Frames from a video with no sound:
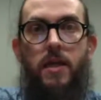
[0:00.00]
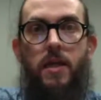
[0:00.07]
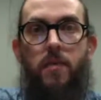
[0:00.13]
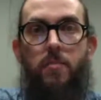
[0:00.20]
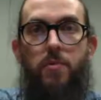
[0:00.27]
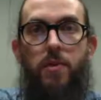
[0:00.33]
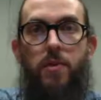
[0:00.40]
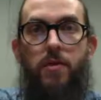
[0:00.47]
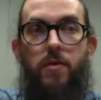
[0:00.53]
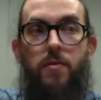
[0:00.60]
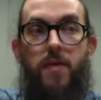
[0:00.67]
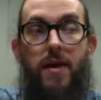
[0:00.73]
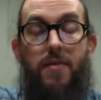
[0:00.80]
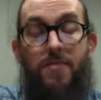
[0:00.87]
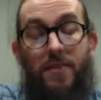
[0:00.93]
But
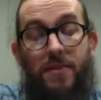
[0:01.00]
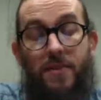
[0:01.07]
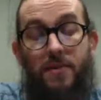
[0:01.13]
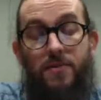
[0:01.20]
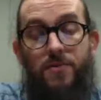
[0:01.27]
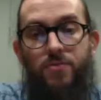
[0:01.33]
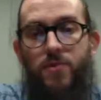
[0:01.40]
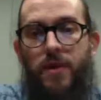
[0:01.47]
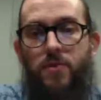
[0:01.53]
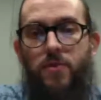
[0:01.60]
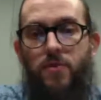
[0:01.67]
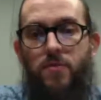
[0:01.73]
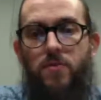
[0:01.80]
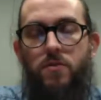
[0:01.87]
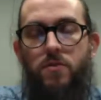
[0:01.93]
I think that's the right
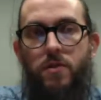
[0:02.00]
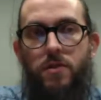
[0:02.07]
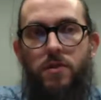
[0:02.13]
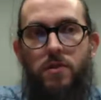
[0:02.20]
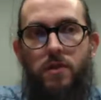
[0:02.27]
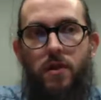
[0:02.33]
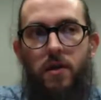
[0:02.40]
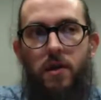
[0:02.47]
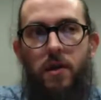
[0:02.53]
way to do it.